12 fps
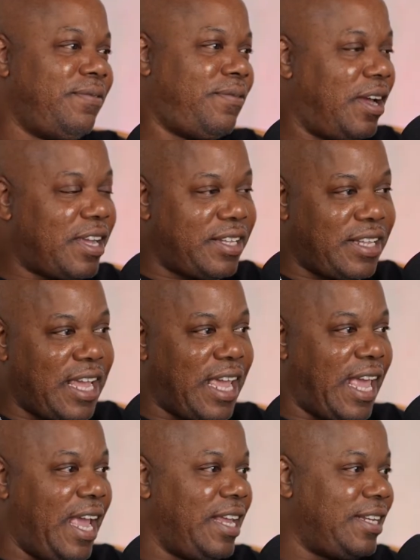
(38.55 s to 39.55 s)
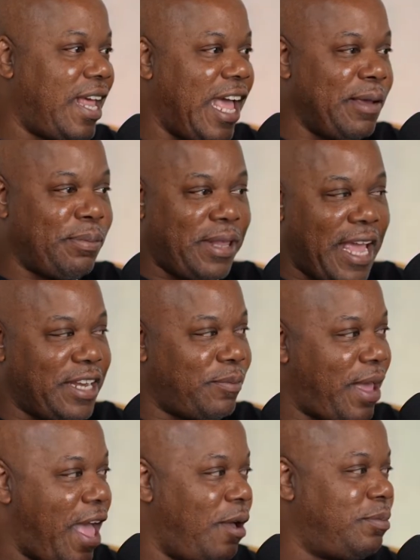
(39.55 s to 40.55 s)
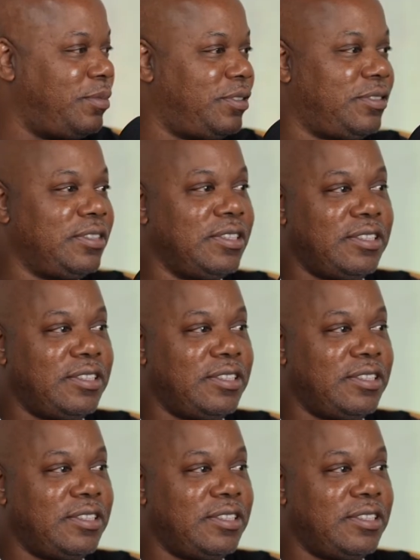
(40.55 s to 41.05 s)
8 or 9 platinum albums,